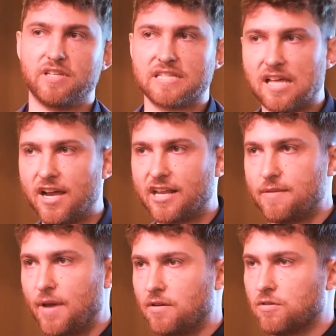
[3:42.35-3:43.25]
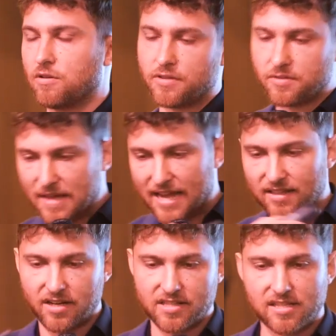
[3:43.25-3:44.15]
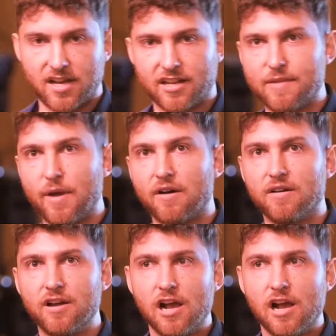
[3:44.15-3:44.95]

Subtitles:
this slide came out, or the headline in the slide came out.